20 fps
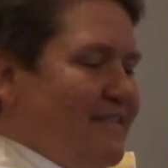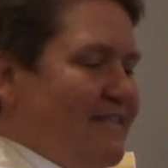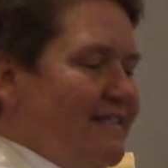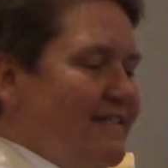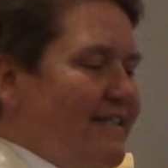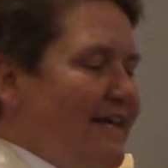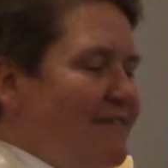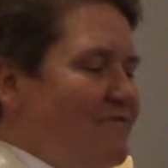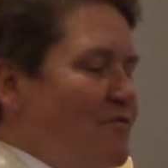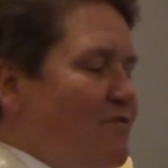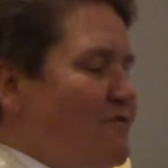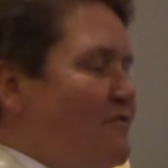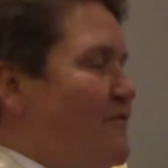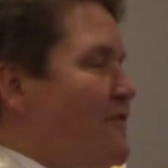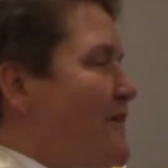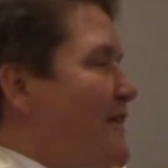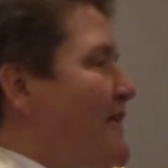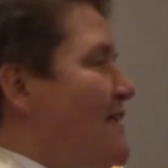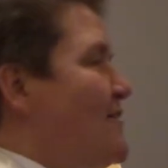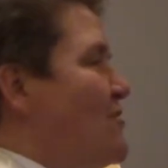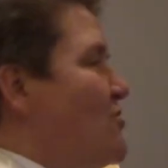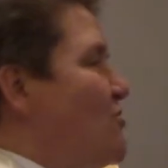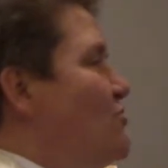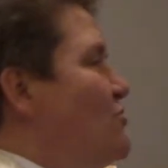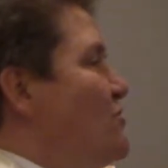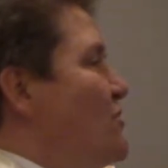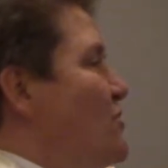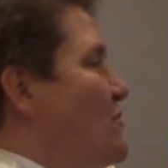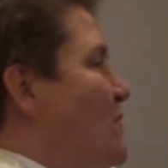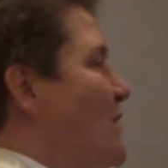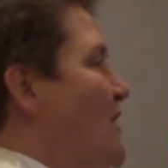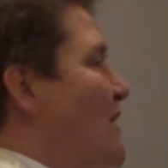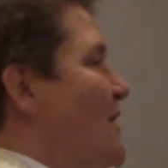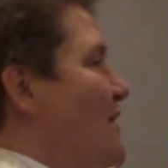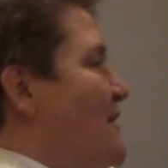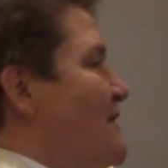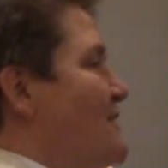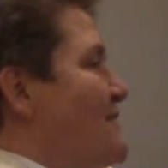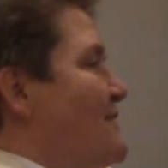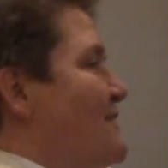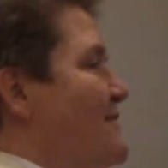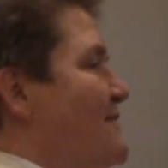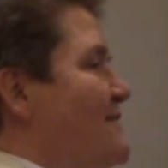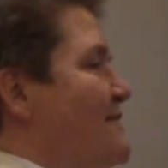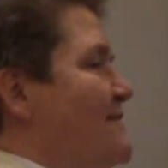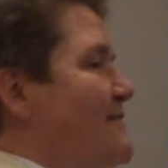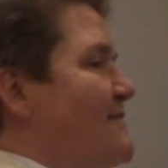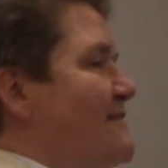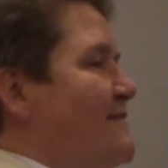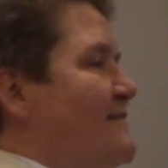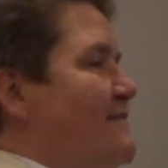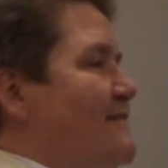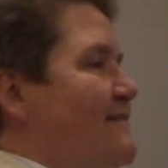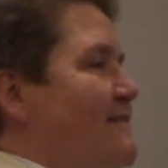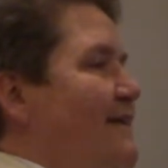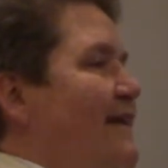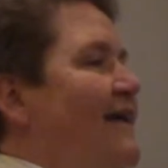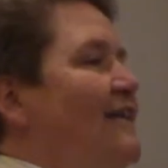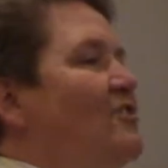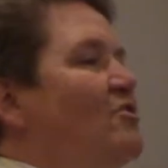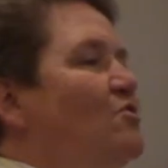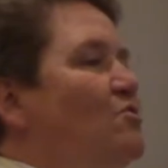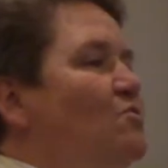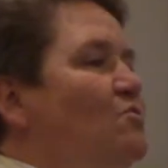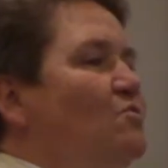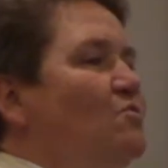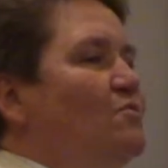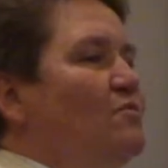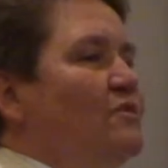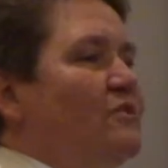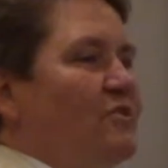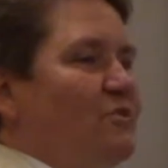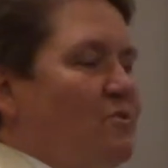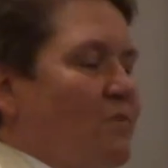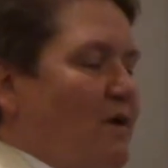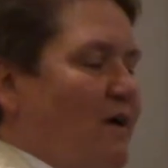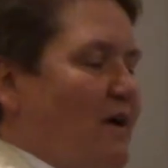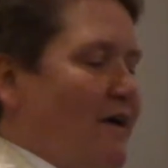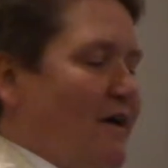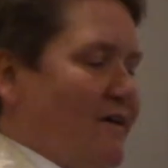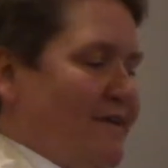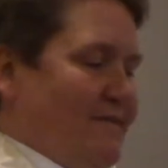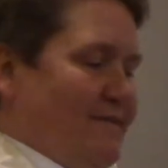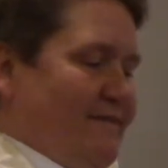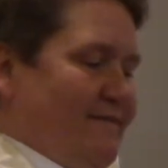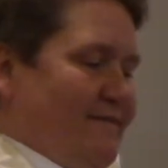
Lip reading: Never forget who you are and whose you are.